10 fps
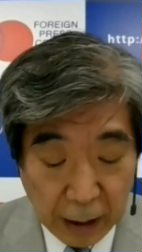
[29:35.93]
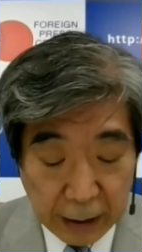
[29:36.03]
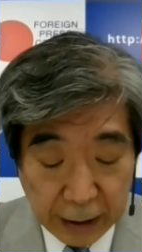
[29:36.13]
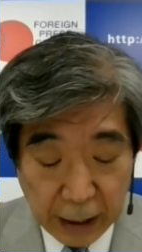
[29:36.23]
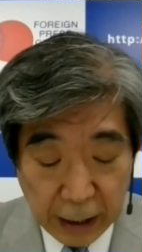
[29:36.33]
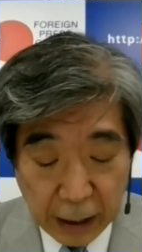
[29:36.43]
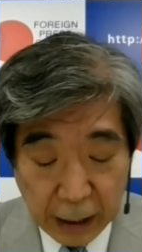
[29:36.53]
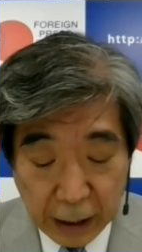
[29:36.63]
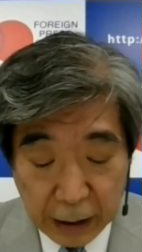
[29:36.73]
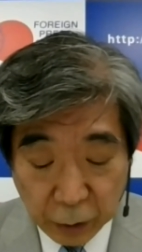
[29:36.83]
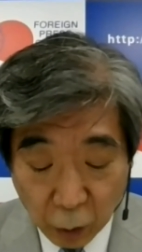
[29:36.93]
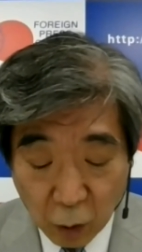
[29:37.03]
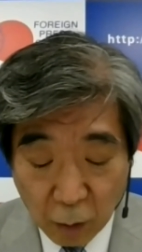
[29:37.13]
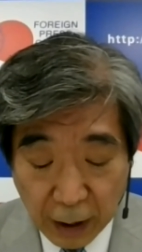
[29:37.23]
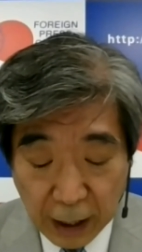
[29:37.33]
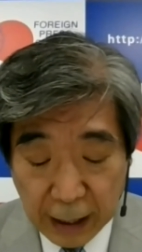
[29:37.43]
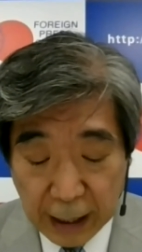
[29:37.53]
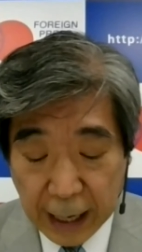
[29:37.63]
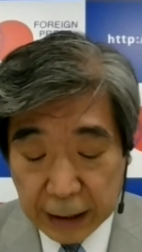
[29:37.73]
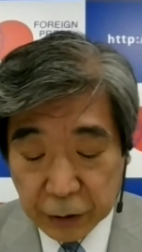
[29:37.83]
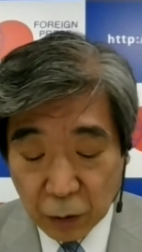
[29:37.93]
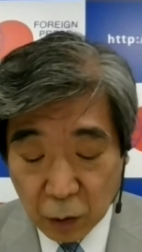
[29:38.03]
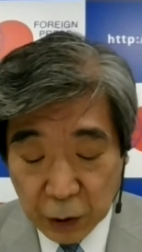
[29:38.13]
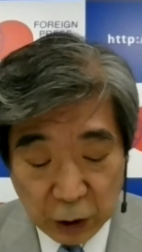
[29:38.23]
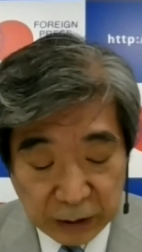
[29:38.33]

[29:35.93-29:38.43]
and Olympics is his intention.